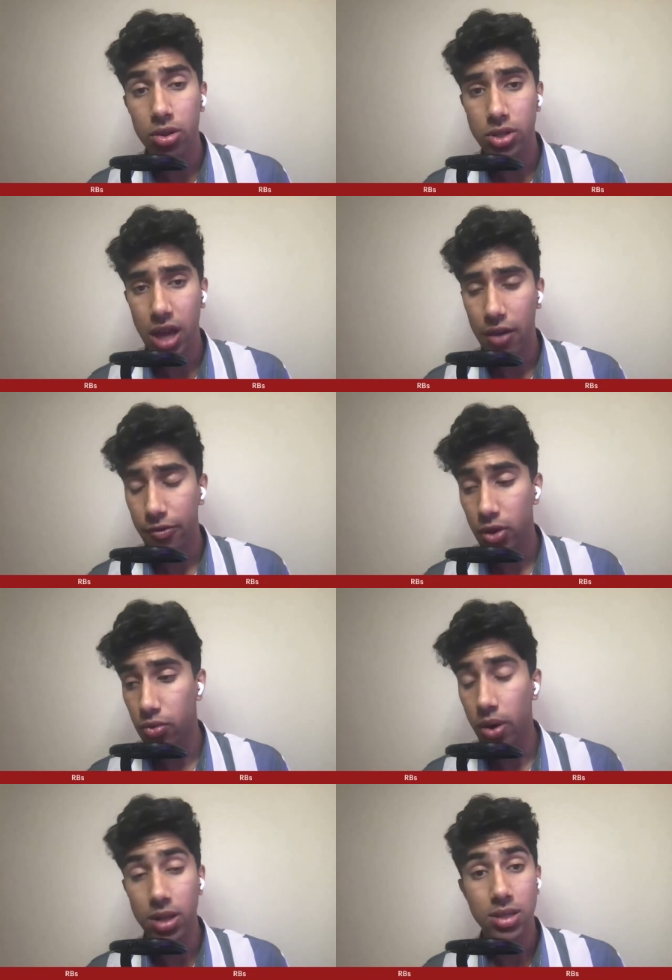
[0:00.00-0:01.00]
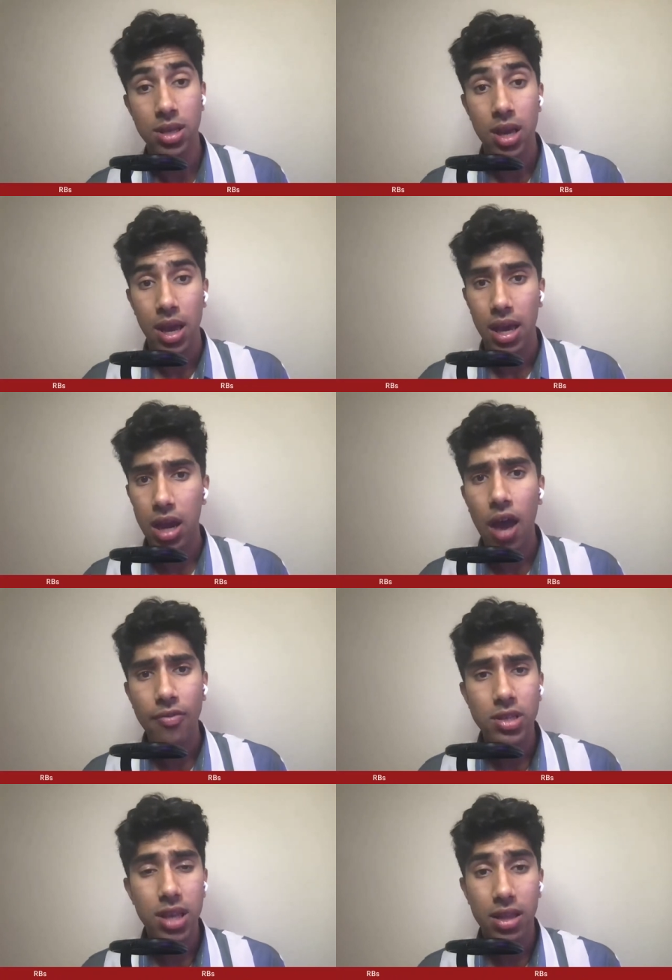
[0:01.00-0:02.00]
those downfield runs. In an
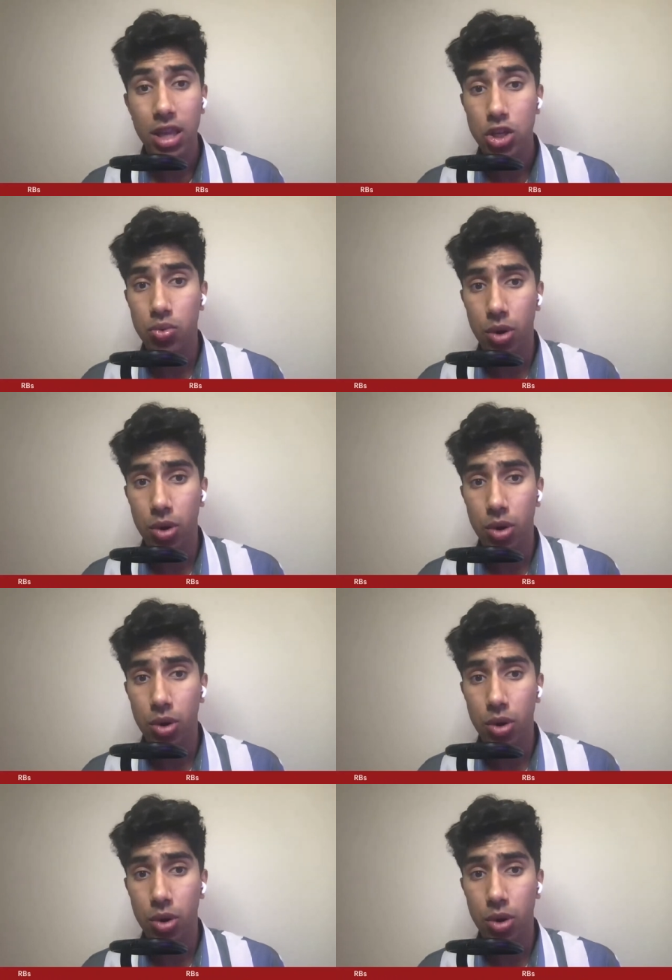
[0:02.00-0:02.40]
offense like this,